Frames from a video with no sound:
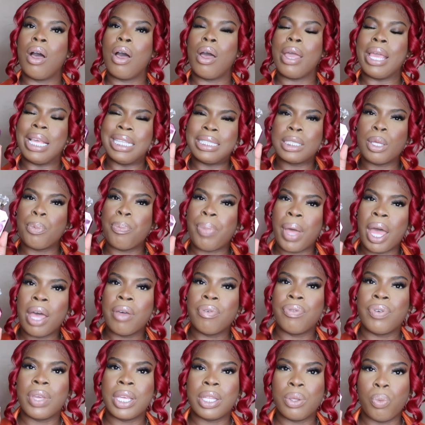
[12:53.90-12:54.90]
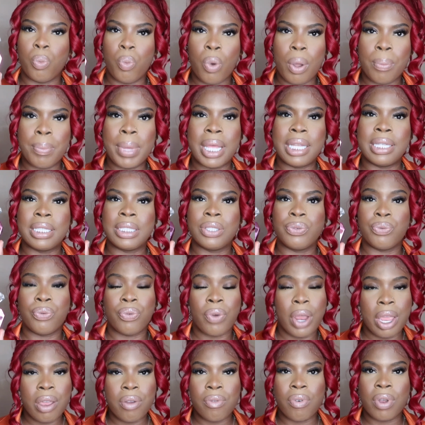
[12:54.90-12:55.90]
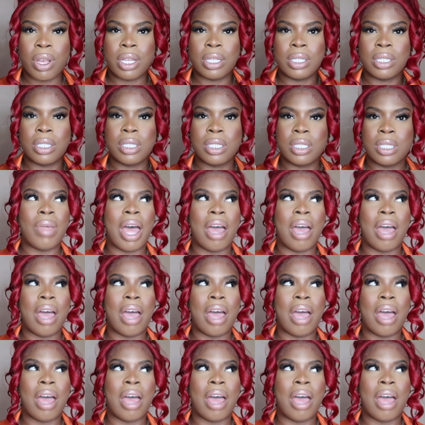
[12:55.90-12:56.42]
it's a perfect women's fragrance.